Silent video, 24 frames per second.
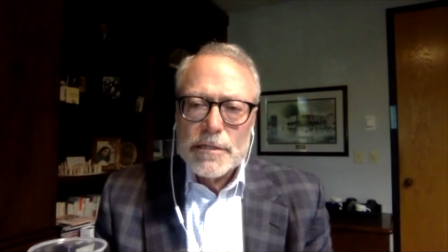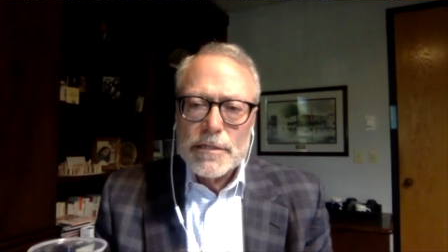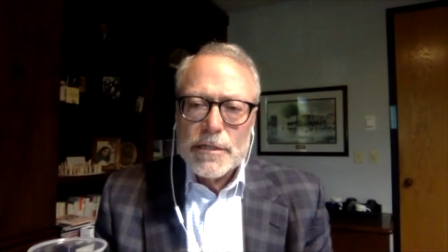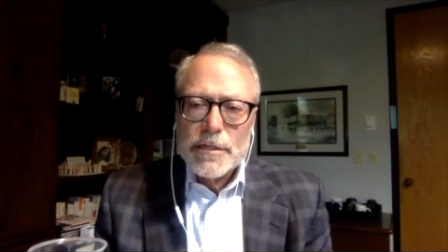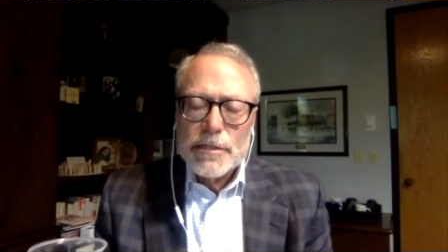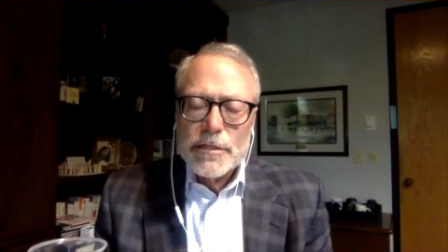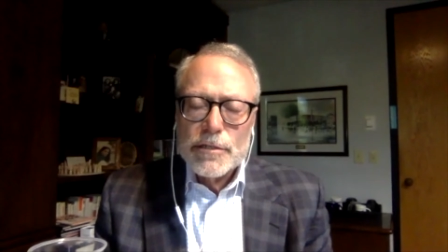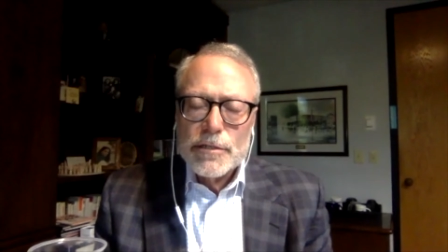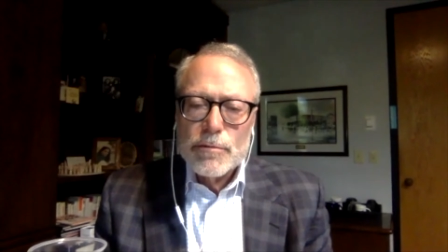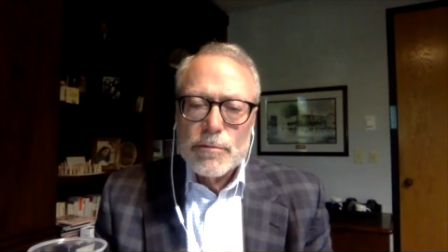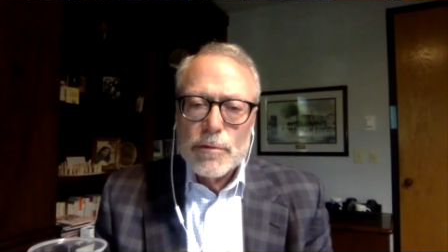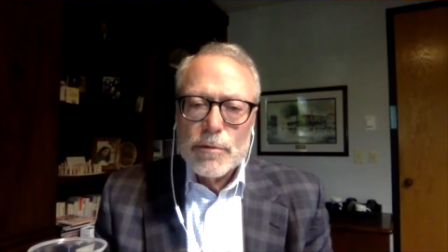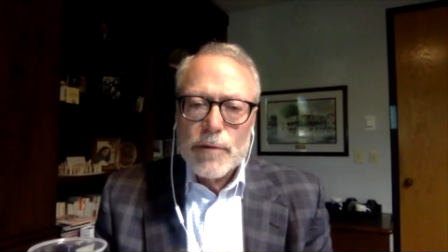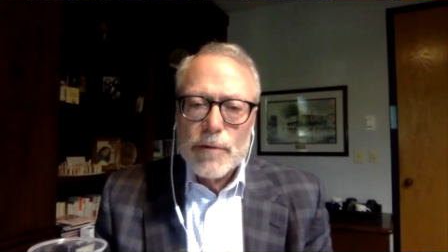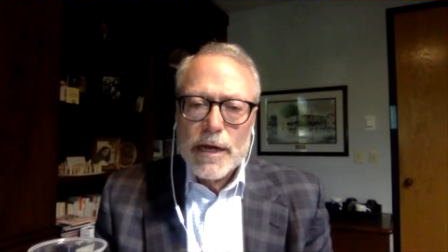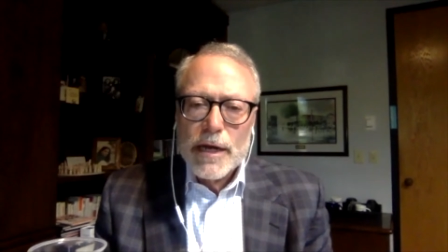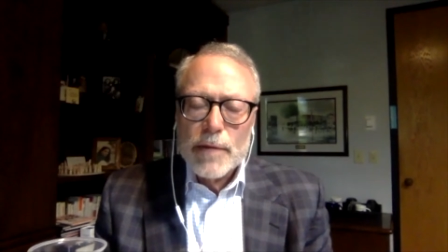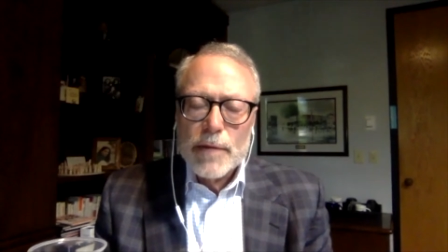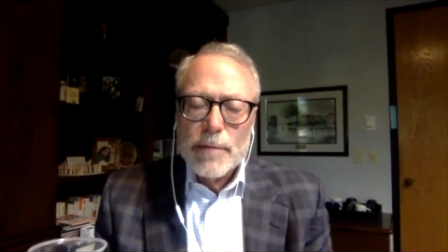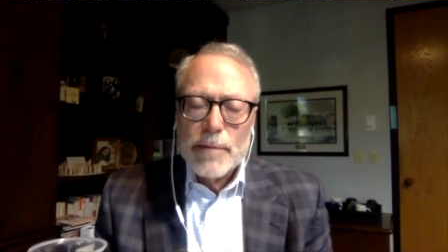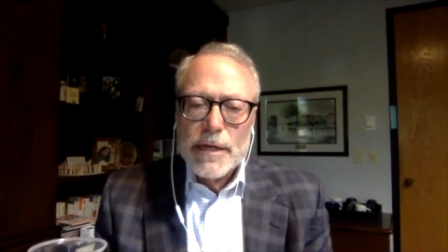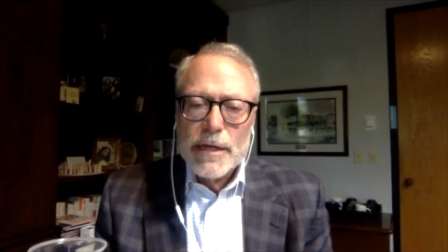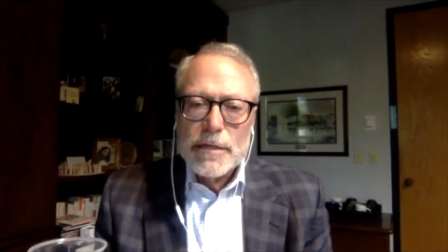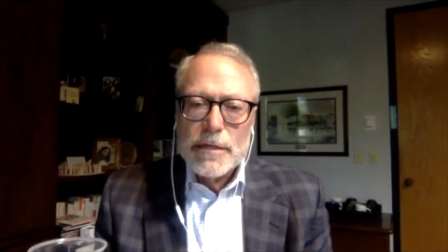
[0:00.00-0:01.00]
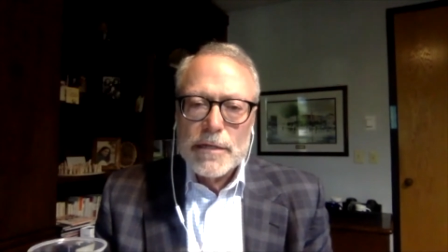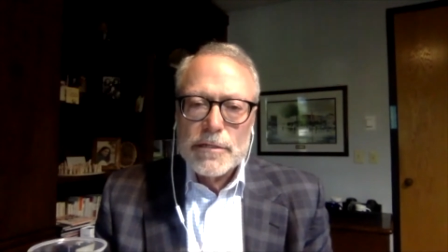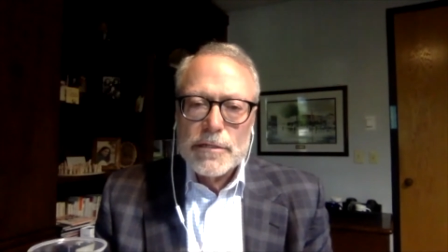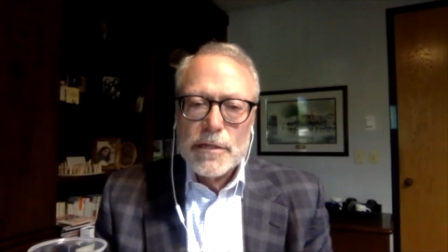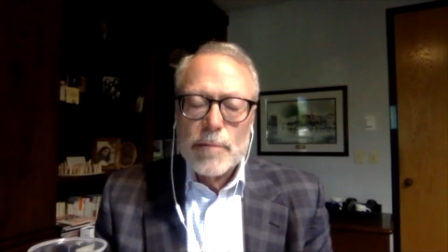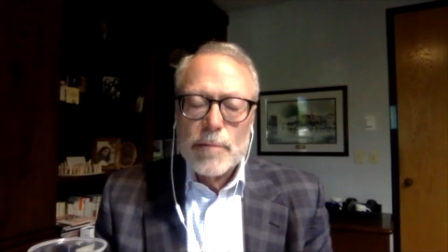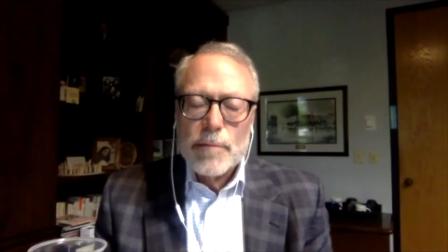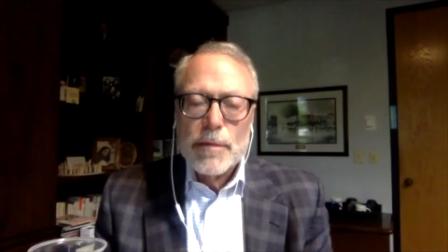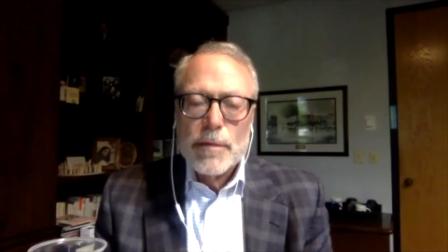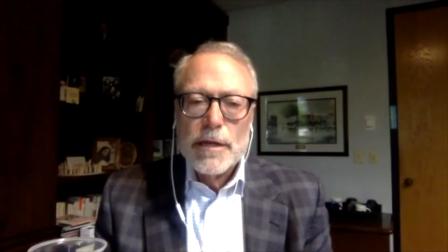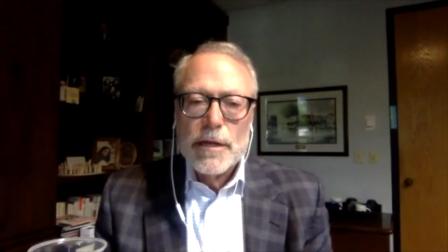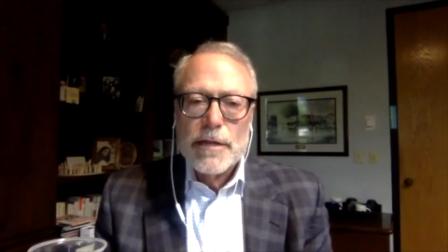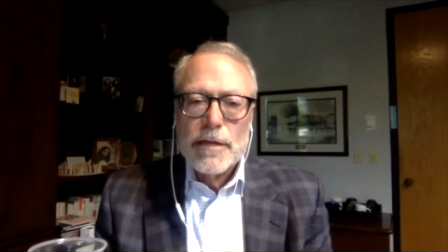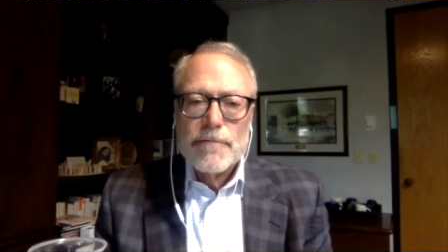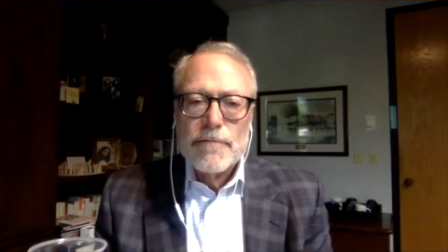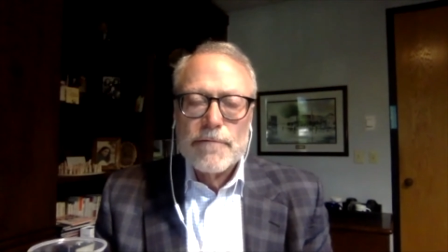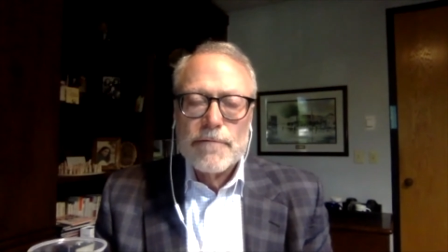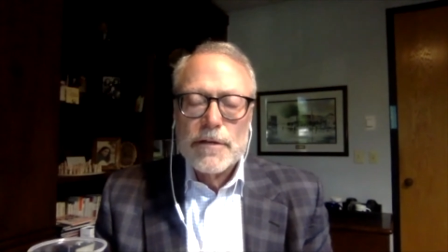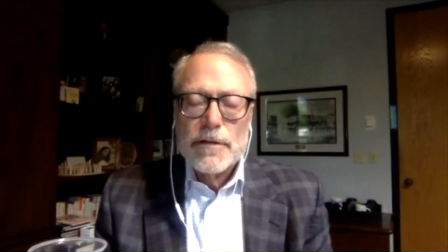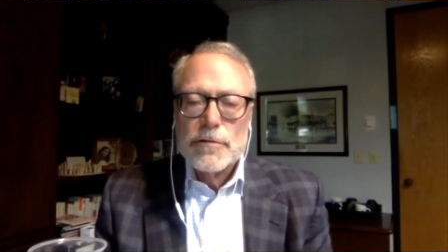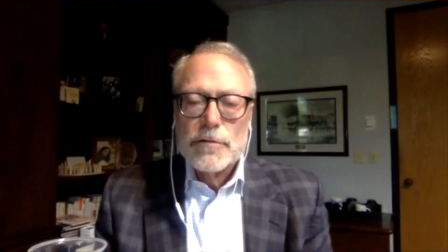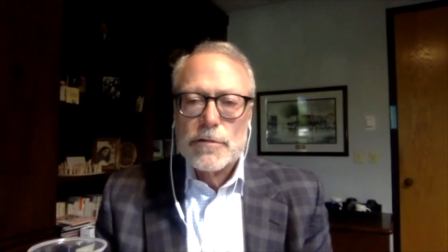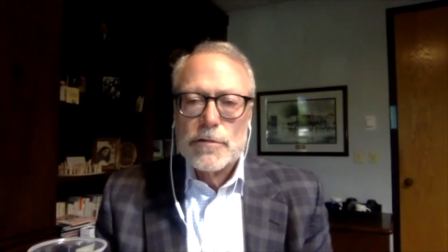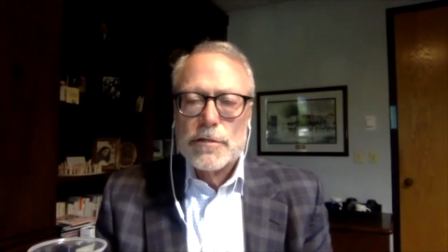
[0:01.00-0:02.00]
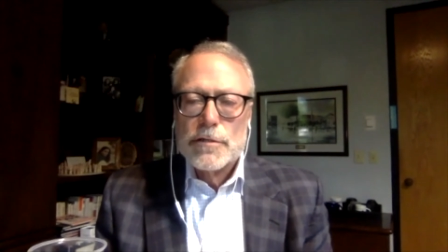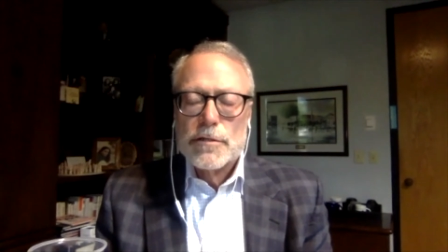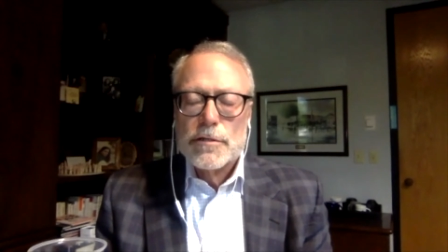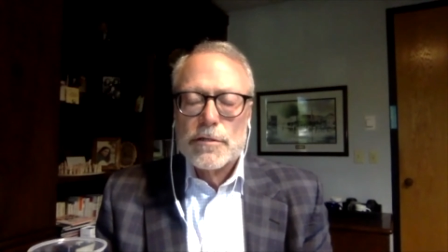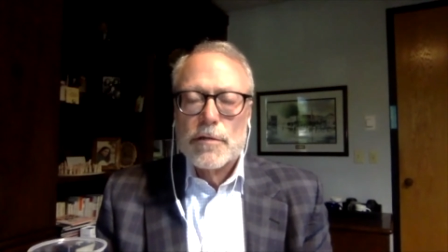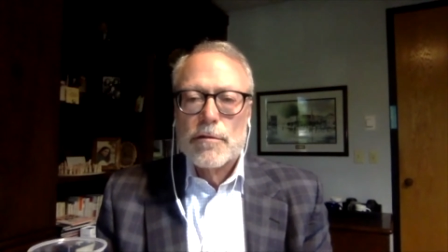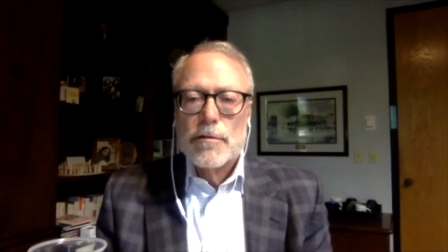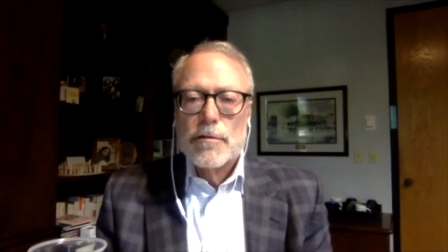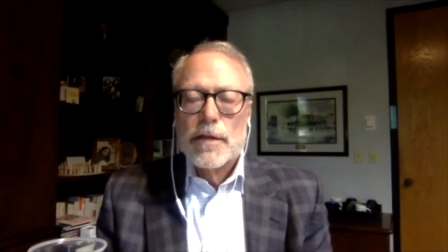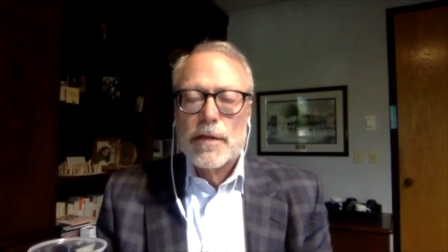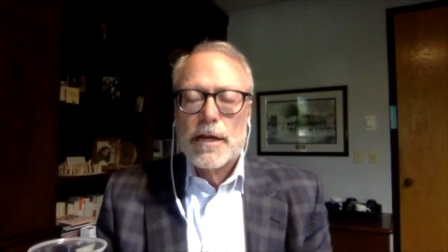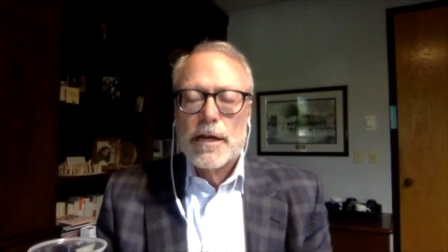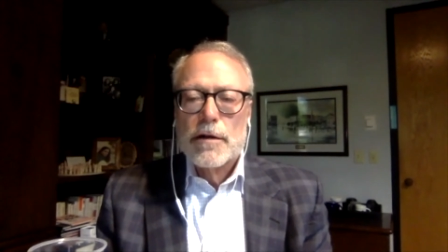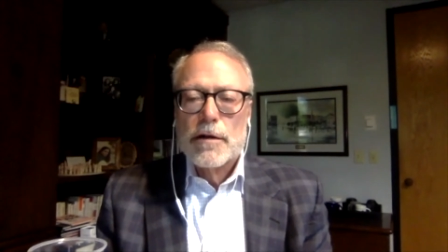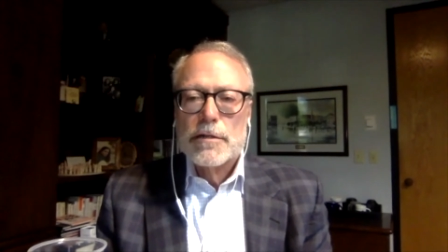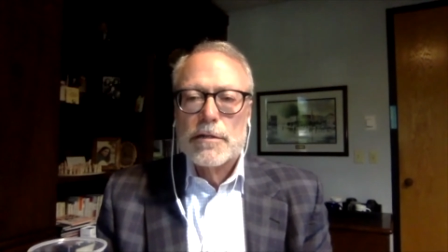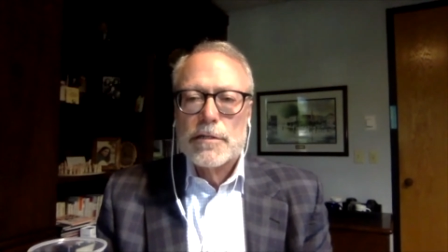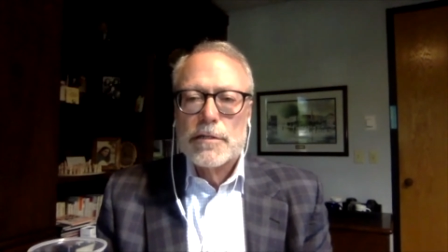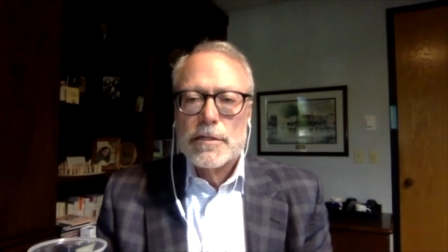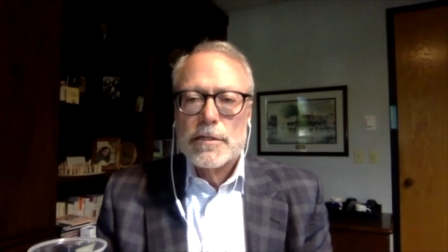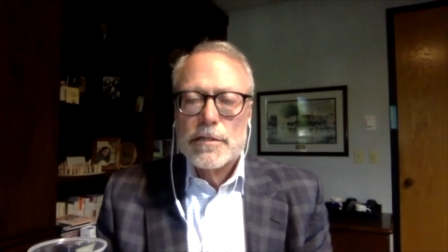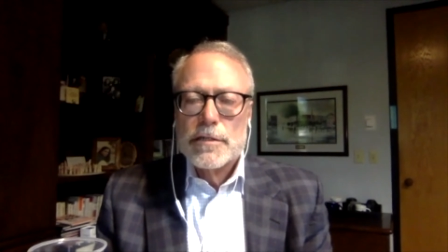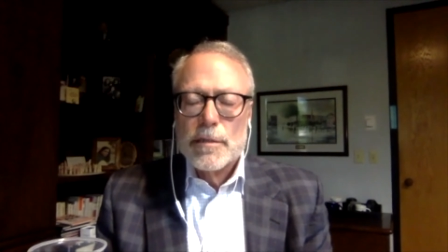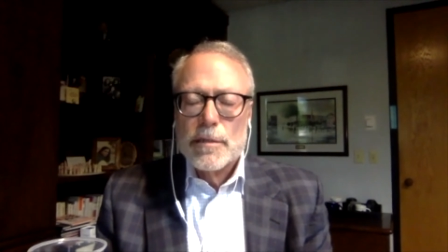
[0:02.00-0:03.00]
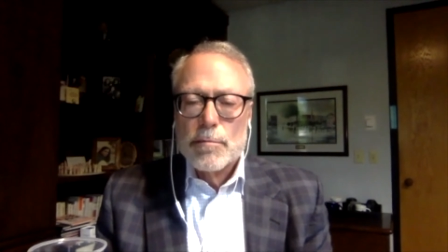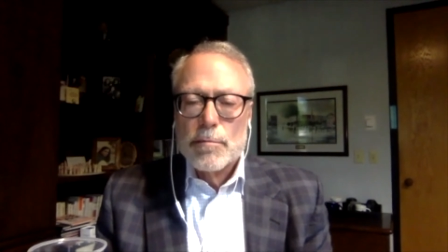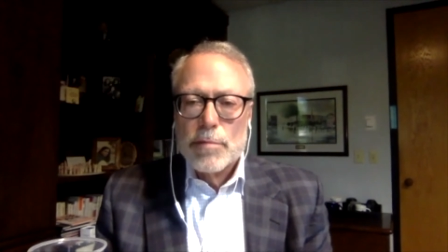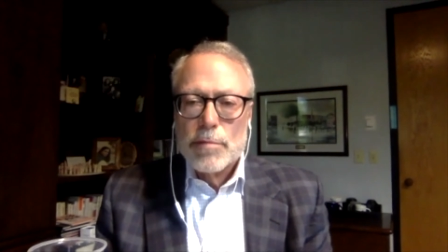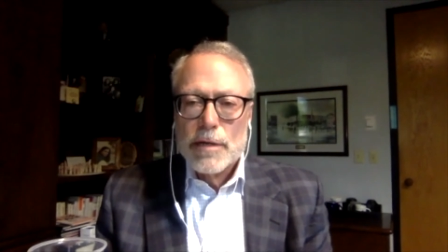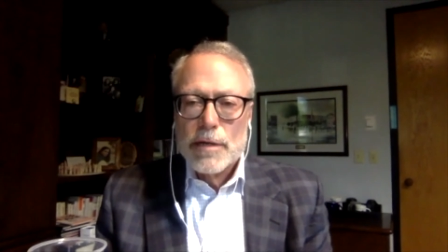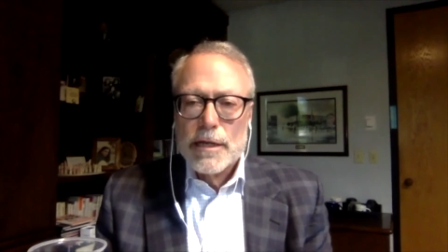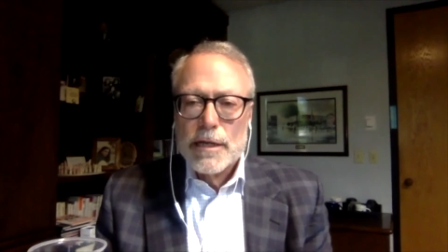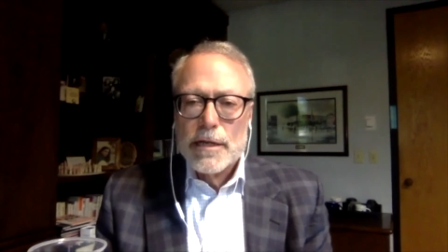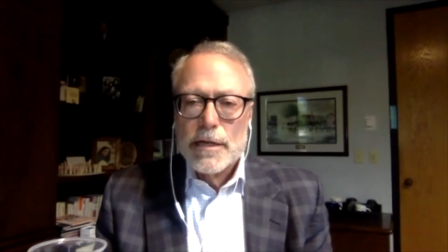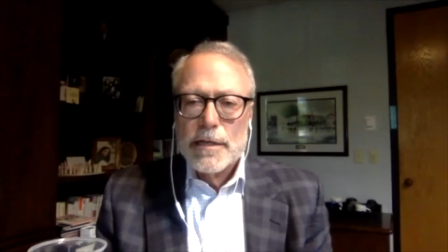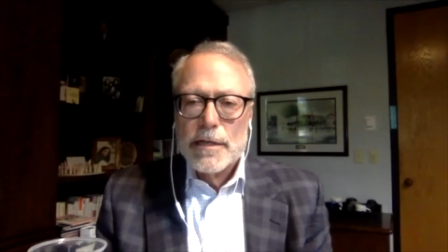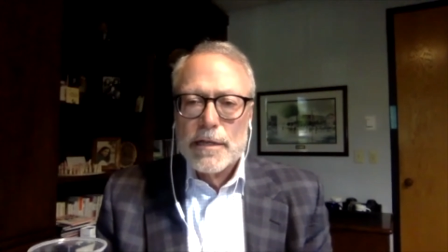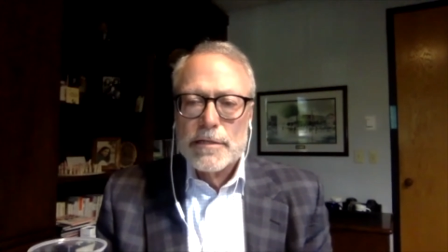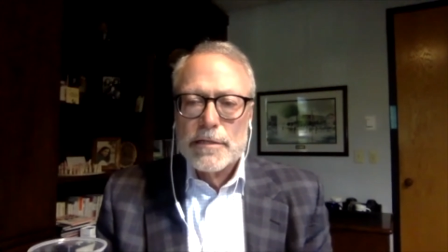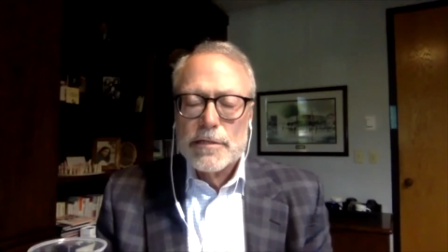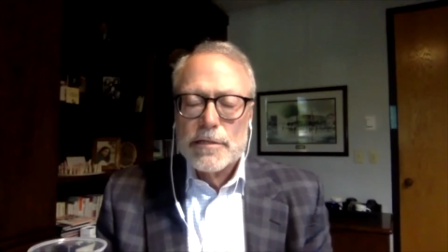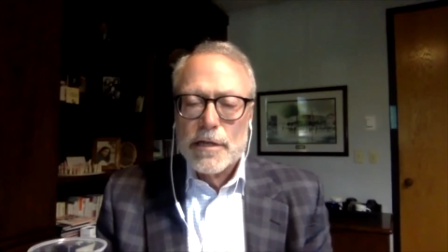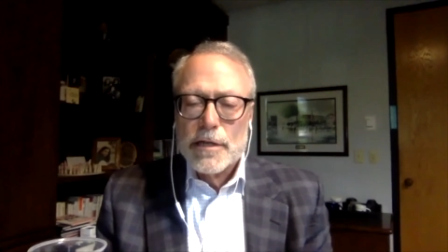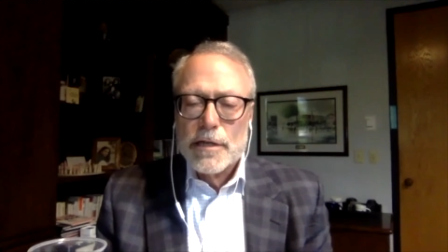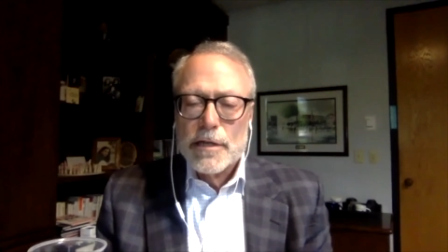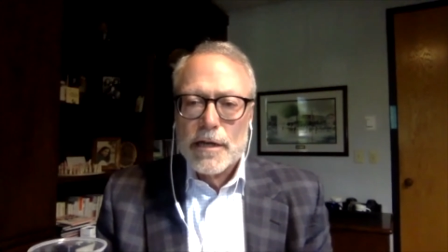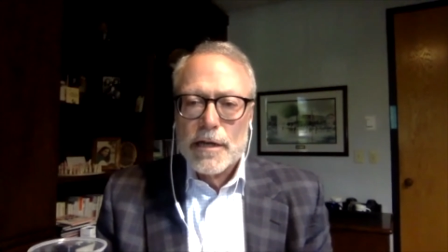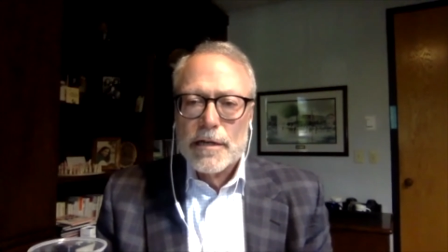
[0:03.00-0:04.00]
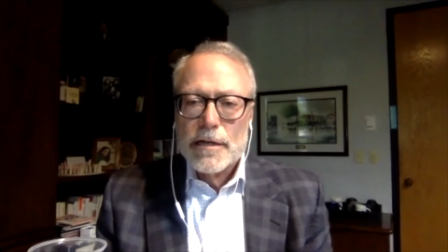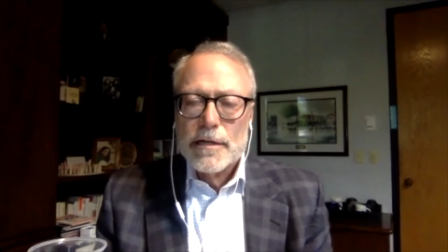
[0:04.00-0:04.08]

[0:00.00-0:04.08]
that you would recommend to somebody that feels as though they are just completely stuck?